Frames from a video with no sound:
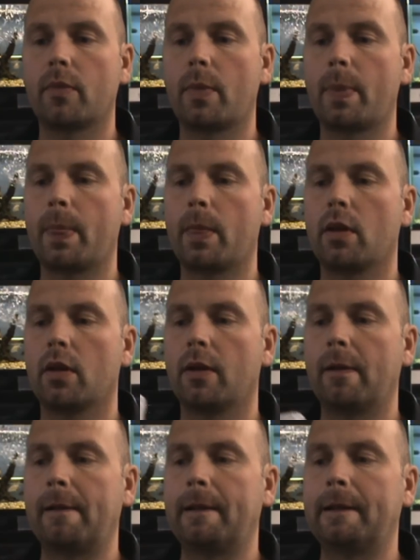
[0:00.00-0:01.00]

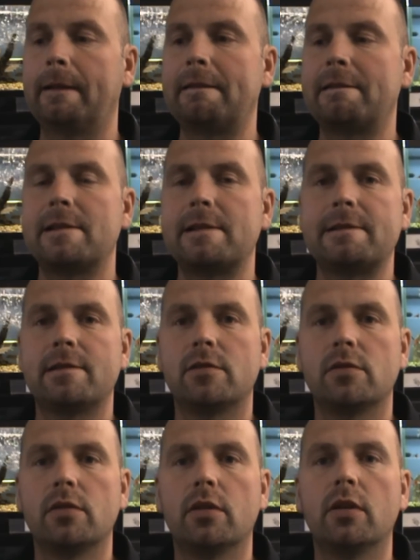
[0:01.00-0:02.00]

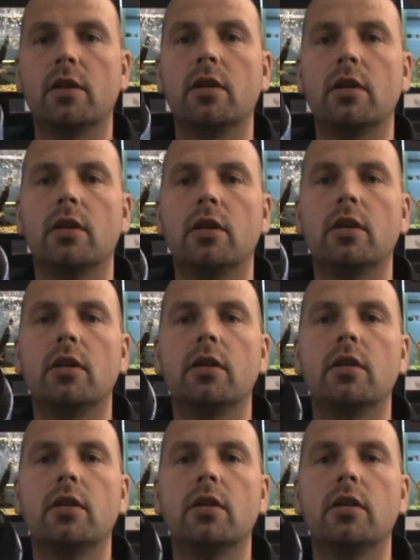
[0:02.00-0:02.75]
No one is speaking in this clip.